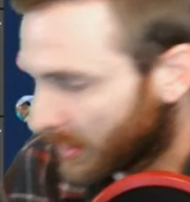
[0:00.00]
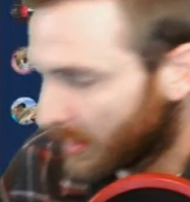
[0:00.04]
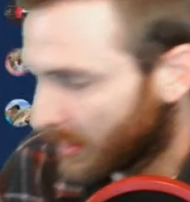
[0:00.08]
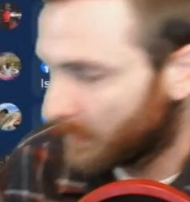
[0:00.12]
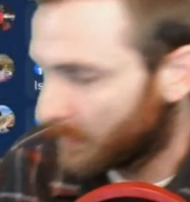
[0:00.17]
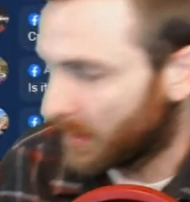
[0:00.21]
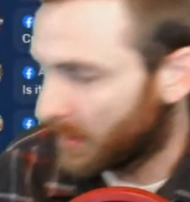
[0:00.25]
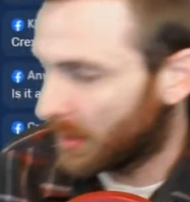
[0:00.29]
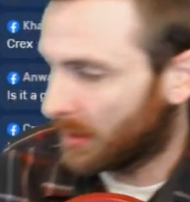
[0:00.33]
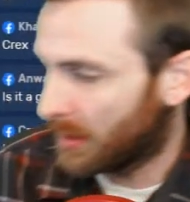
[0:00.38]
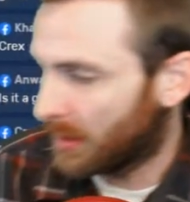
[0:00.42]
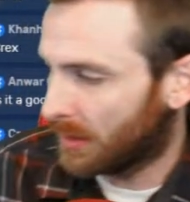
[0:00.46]

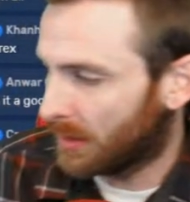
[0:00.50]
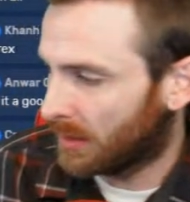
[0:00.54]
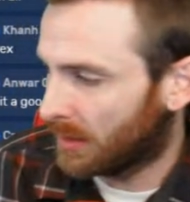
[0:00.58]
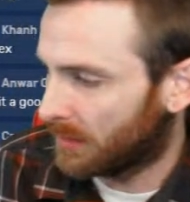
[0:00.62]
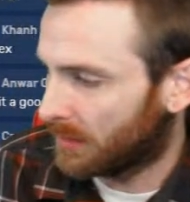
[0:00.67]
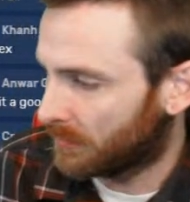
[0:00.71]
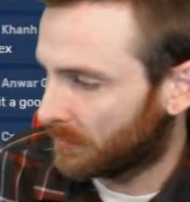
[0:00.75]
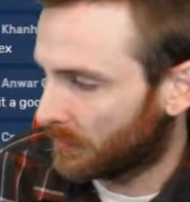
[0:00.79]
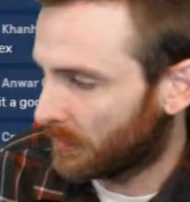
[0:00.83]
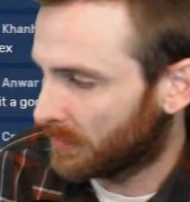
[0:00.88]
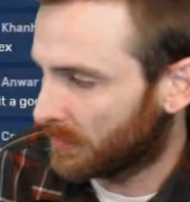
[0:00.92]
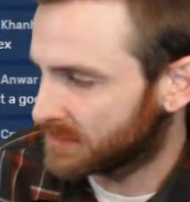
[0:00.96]
but
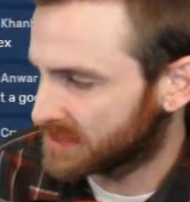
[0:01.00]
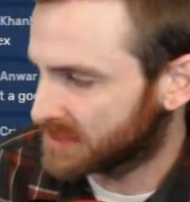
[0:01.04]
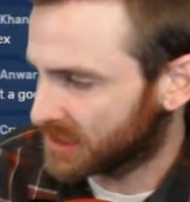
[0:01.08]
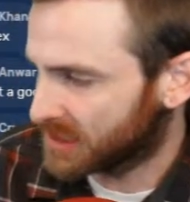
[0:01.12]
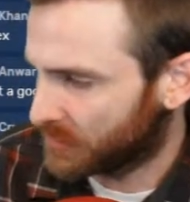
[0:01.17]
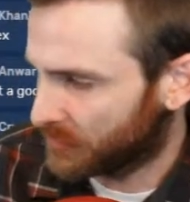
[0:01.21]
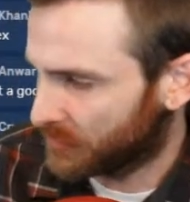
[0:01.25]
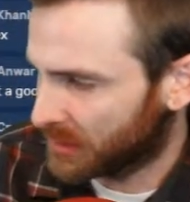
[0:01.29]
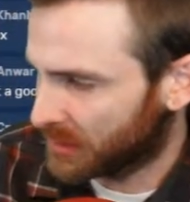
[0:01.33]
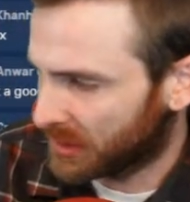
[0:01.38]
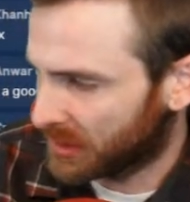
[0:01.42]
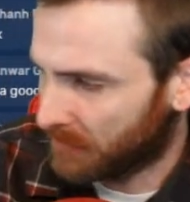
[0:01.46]
what was I
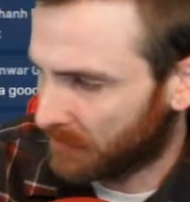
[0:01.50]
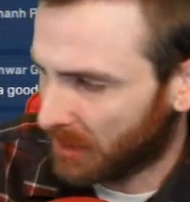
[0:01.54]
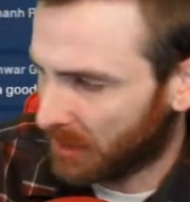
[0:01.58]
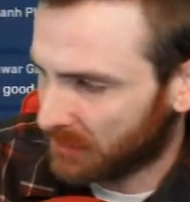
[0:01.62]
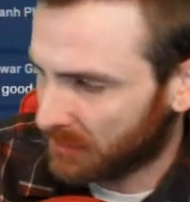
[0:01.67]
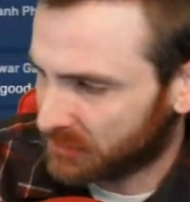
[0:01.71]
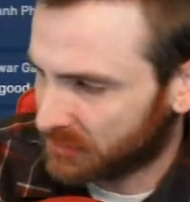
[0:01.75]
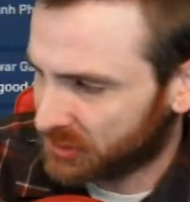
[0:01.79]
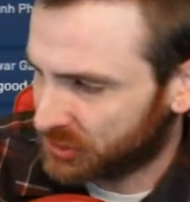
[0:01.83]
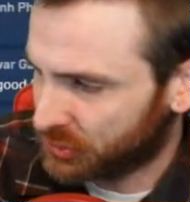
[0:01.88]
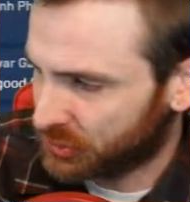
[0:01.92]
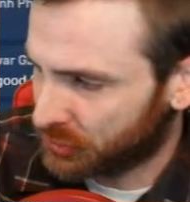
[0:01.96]
going on
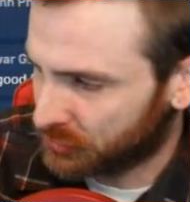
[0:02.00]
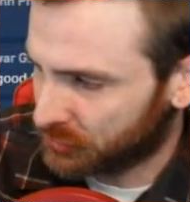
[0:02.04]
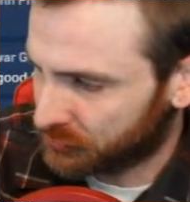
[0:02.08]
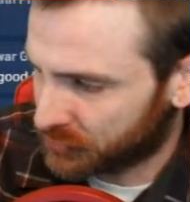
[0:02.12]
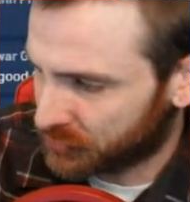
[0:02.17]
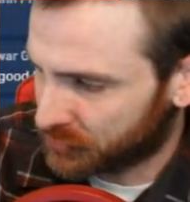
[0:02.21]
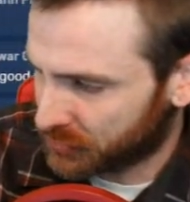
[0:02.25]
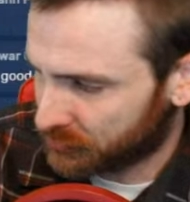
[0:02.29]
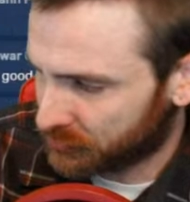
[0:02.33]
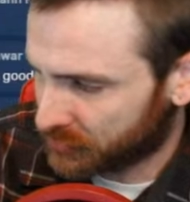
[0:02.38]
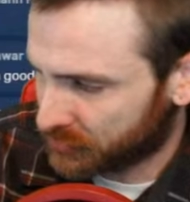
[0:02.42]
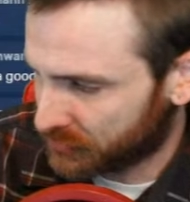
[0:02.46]
about? To
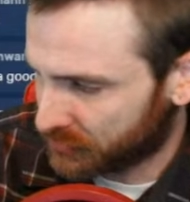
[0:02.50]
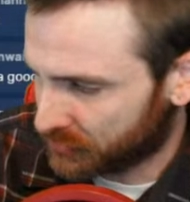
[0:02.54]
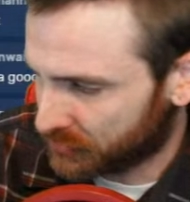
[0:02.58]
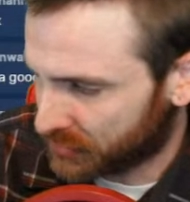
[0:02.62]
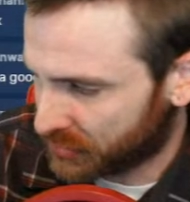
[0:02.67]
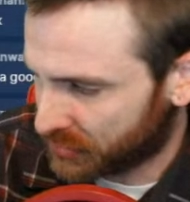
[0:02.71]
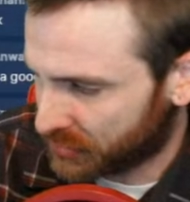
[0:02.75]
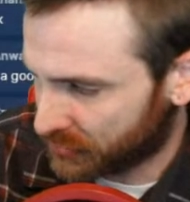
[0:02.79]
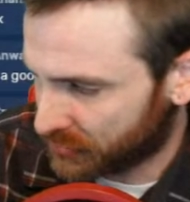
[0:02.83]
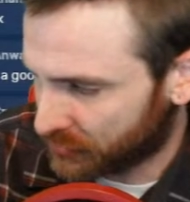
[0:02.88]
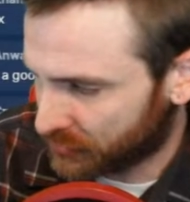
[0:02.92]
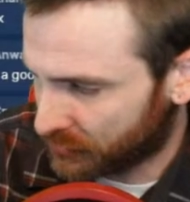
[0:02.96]

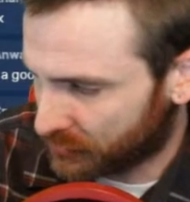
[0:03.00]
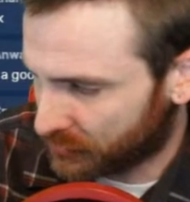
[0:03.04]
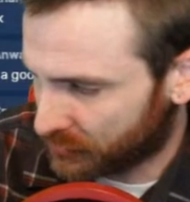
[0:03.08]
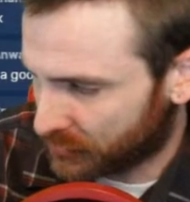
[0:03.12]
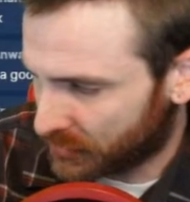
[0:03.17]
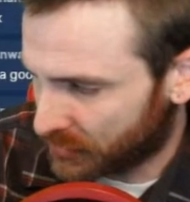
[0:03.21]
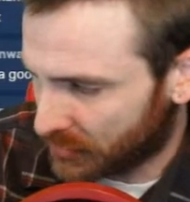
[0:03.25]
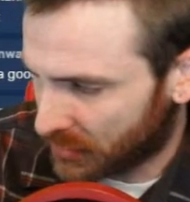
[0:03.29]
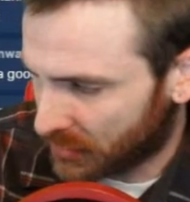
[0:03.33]
do